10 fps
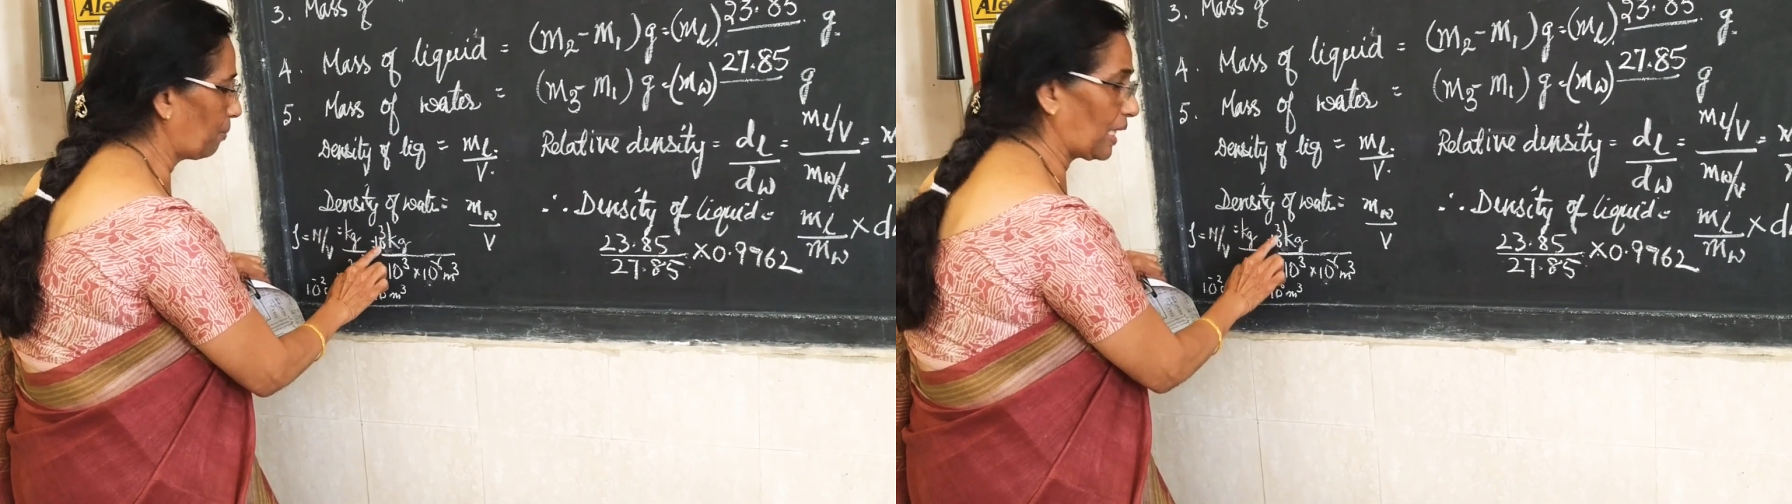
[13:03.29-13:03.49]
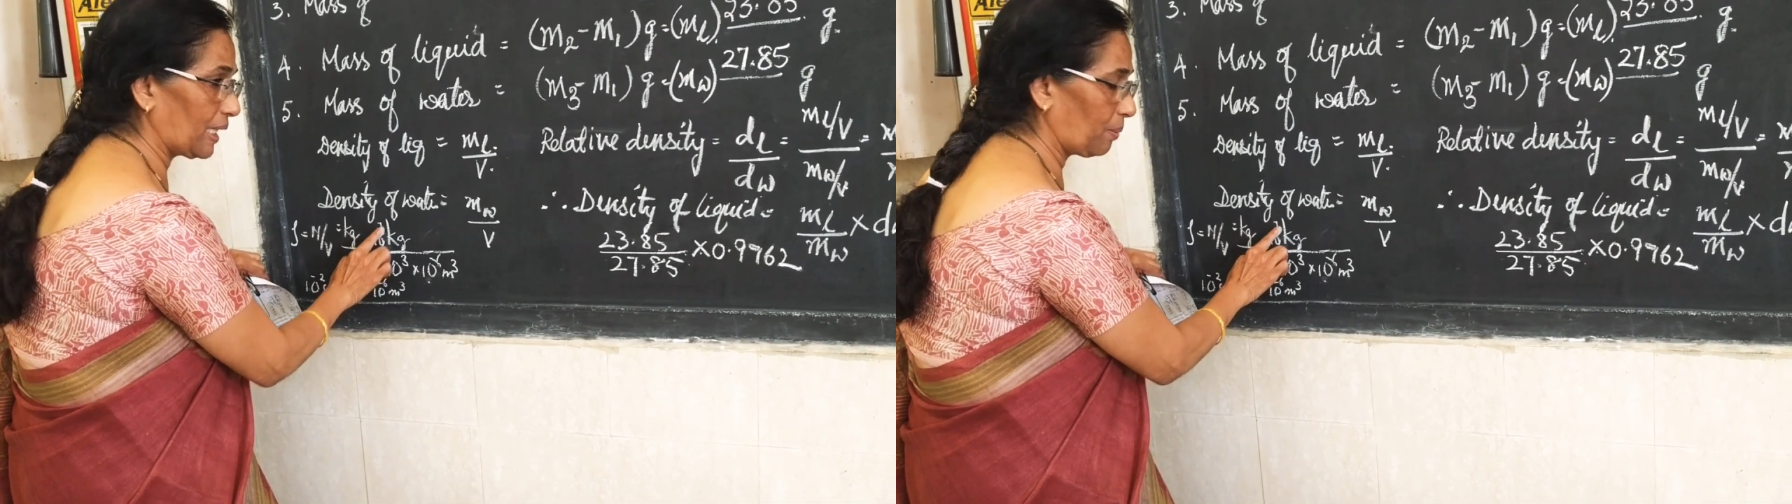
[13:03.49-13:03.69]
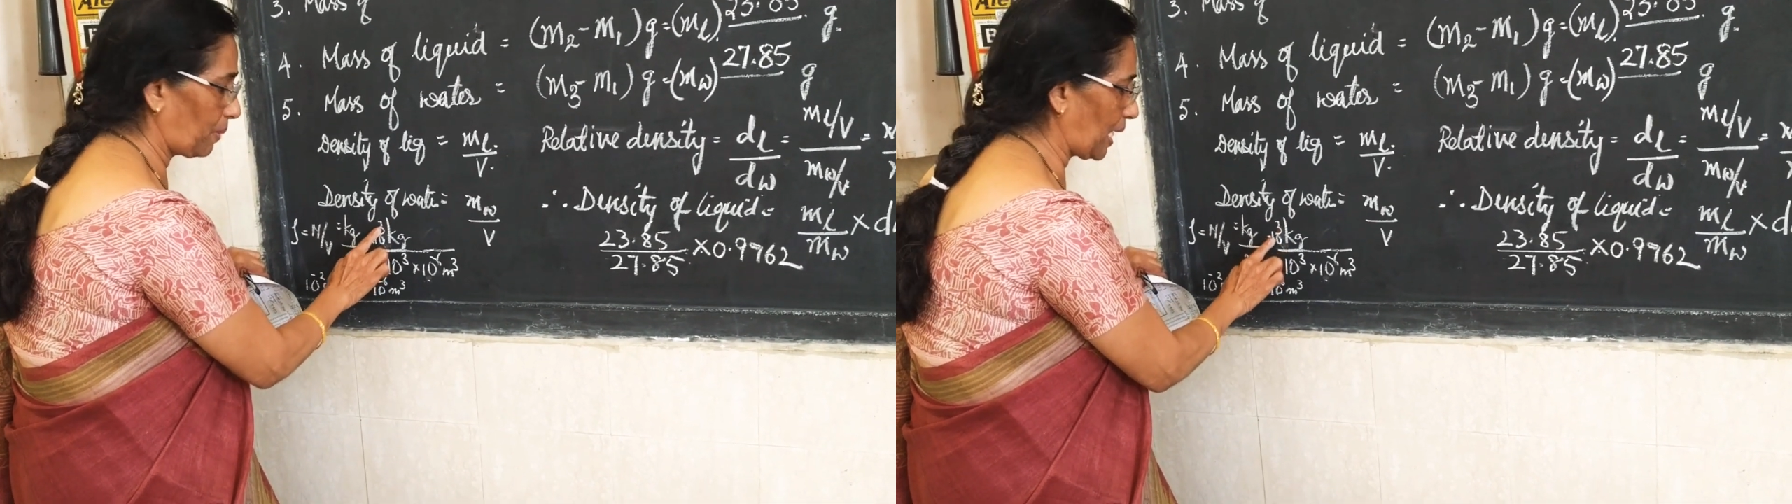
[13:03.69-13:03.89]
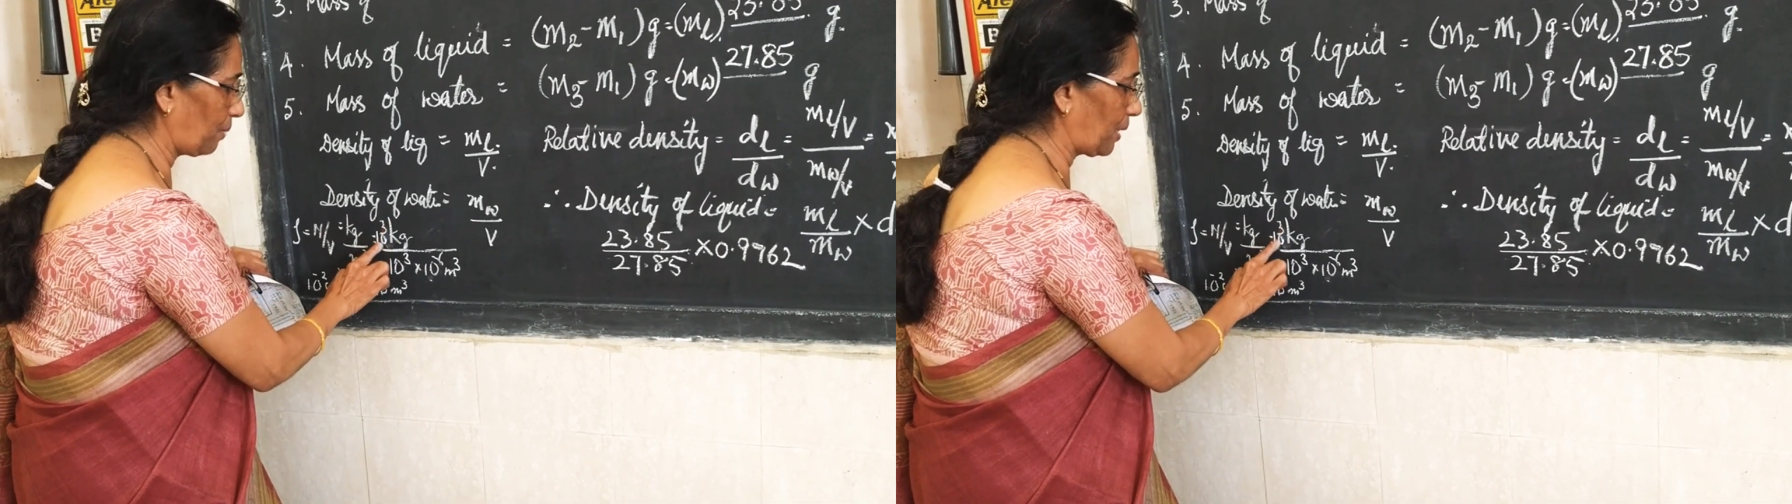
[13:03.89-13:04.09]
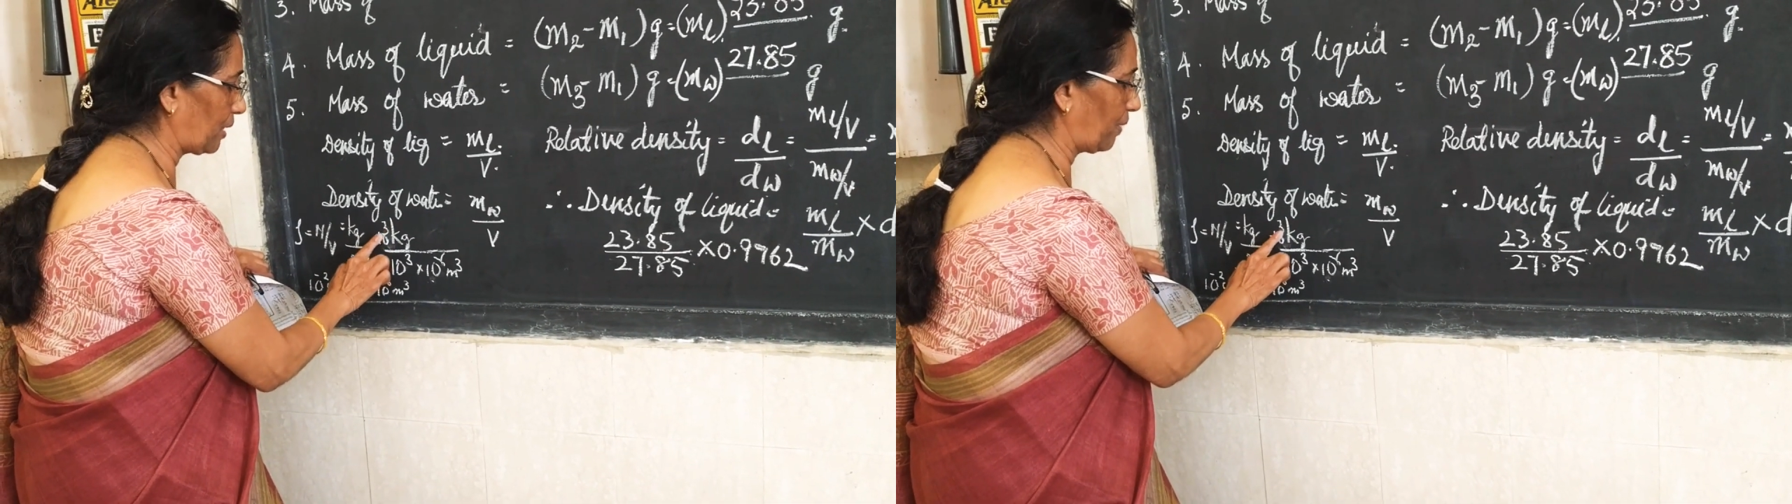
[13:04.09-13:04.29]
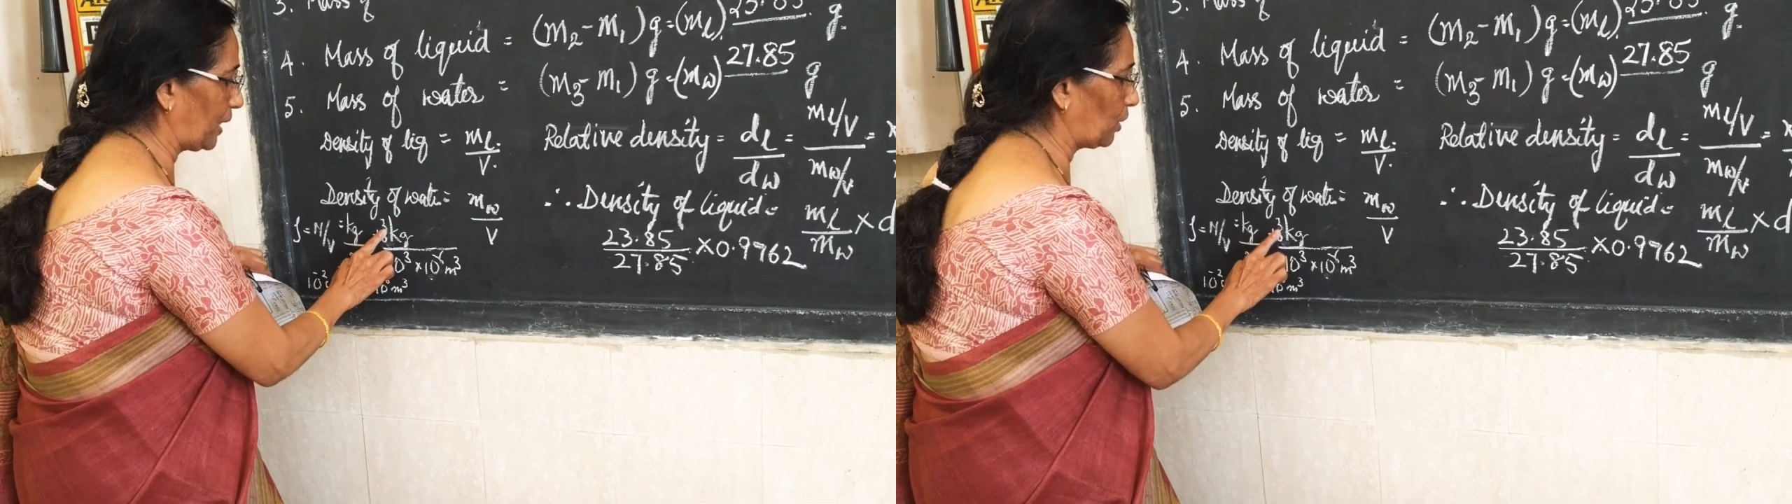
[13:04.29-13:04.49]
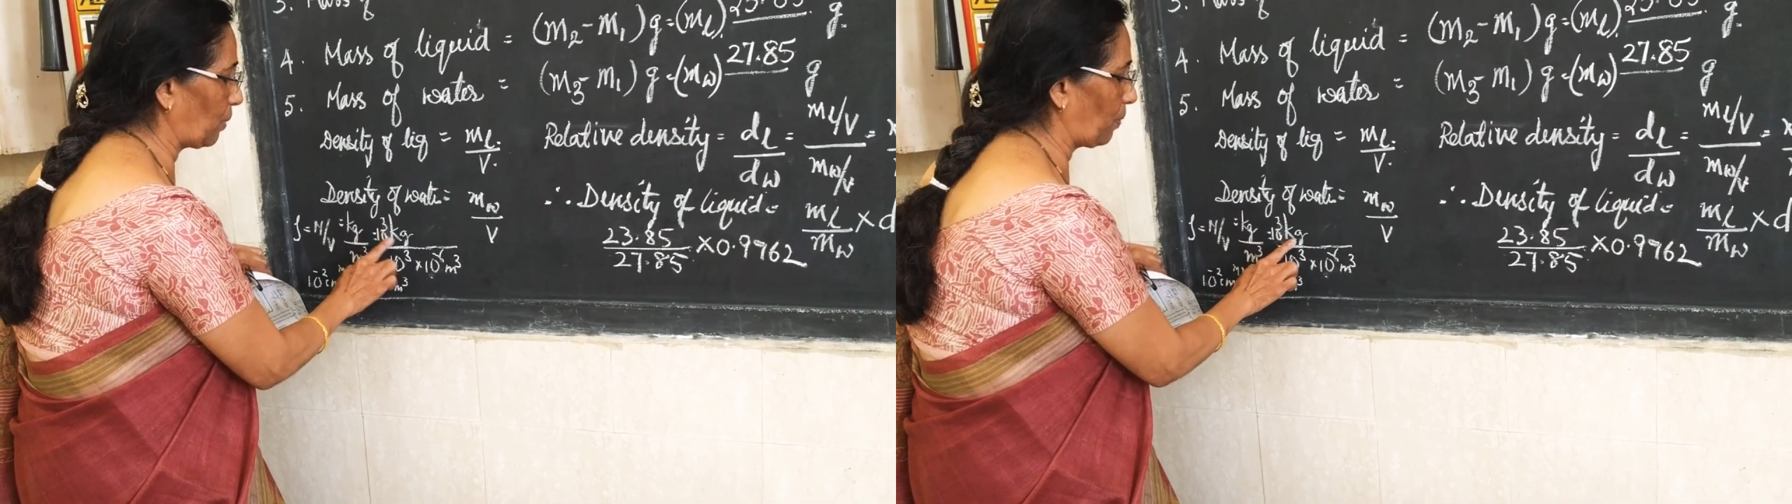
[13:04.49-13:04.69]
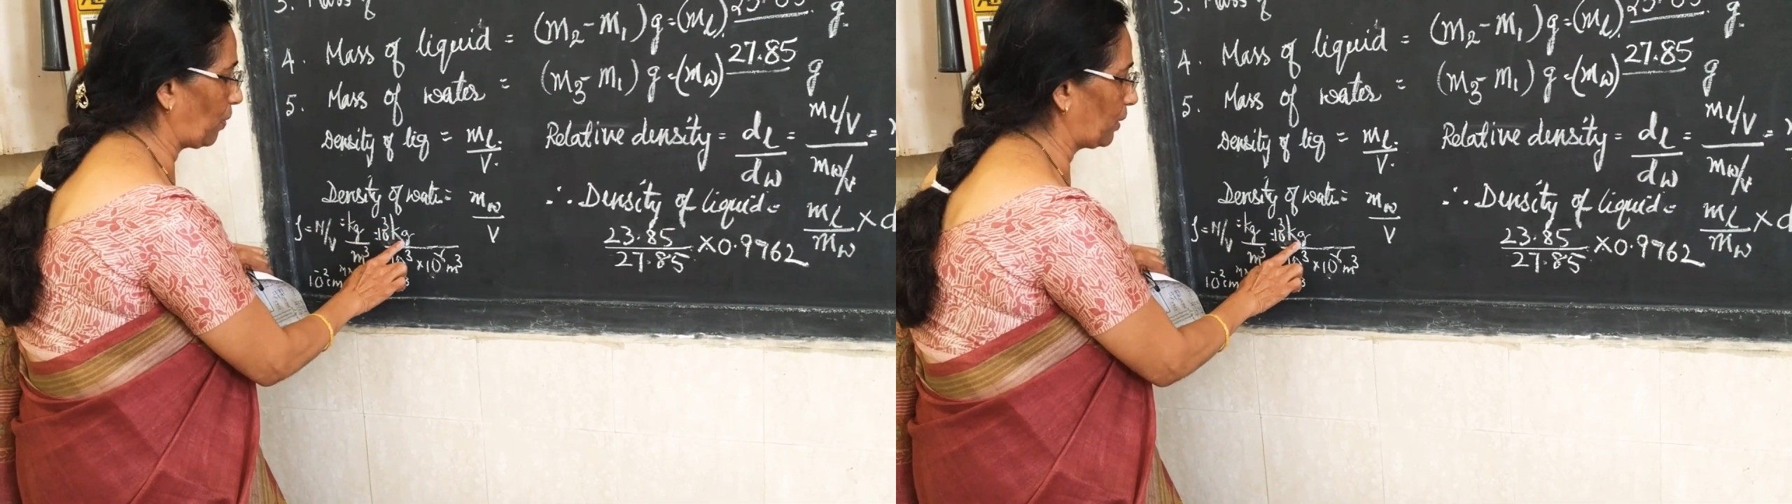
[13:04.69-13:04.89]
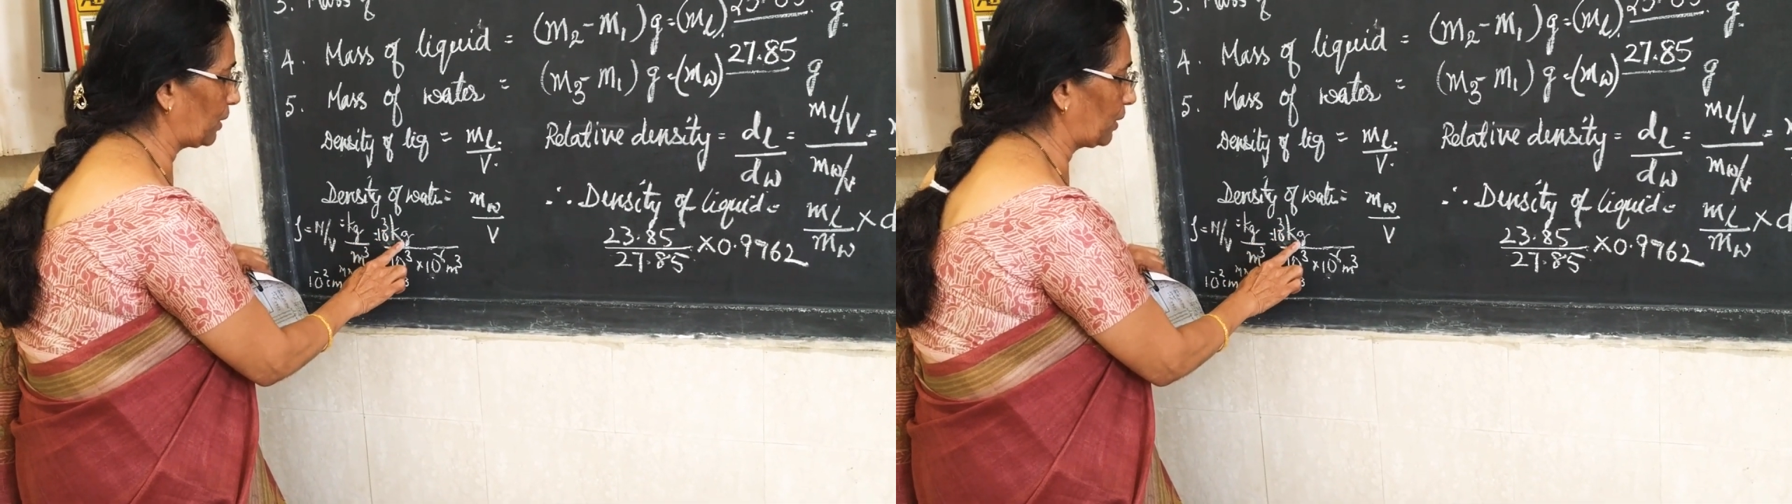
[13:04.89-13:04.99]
multiply by 10 to the power